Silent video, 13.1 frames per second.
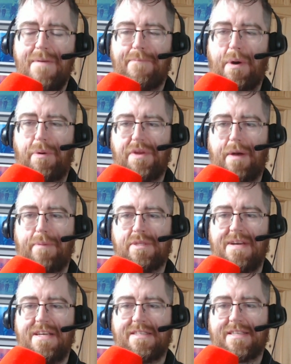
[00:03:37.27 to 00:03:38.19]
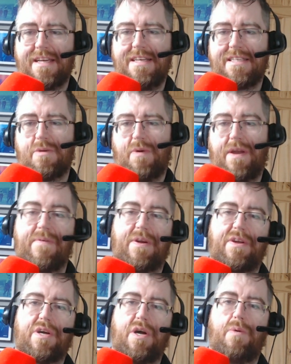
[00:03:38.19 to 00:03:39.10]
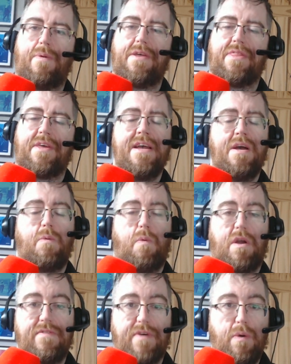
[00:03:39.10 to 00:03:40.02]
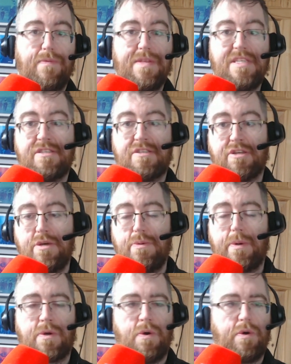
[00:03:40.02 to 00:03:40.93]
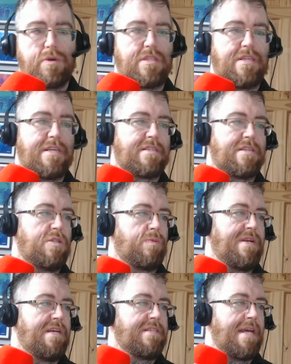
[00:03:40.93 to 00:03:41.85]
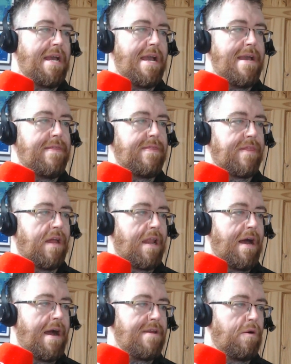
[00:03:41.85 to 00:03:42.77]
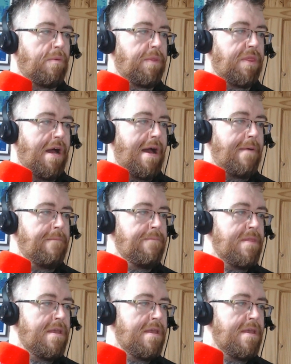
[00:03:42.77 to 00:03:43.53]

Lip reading: Bold Optimist is the one I'm going to go with. One of only 2 course and distance winners in the lineup there.